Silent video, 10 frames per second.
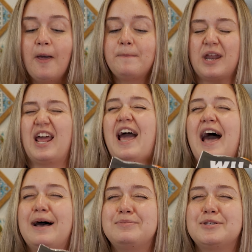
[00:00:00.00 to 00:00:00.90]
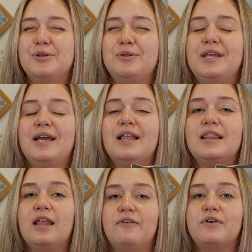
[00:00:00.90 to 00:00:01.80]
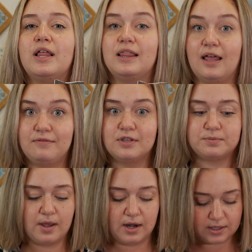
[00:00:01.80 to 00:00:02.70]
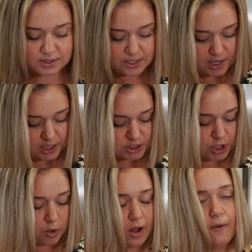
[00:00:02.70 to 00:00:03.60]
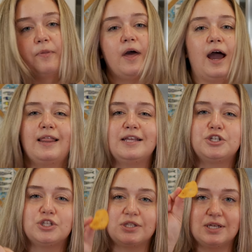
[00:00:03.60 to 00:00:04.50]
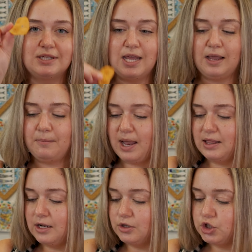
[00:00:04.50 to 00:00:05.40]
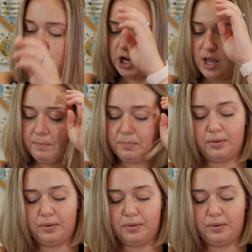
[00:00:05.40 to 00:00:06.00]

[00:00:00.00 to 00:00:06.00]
But I absolutely love this product. So I like to just take my little chip.